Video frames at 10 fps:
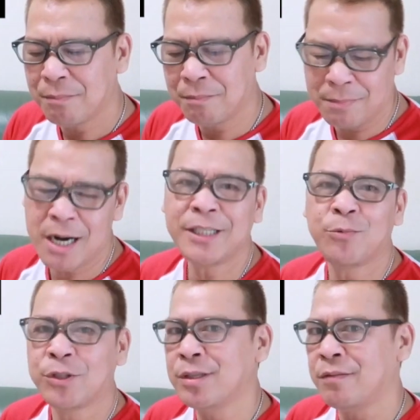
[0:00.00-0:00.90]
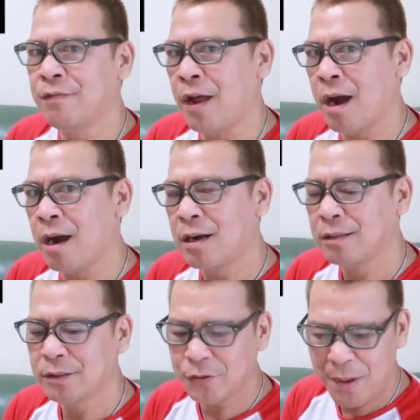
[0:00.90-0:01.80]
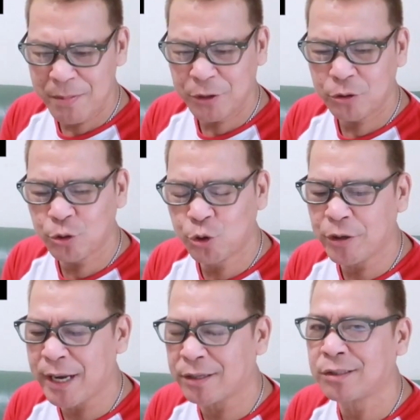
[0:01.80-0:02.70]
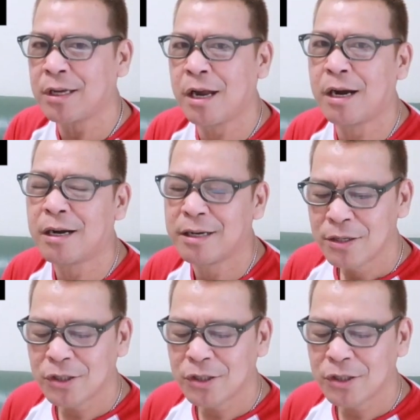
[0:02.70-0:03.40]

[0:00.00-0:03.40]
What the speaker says: Marta was not there. So maybe she should join next year.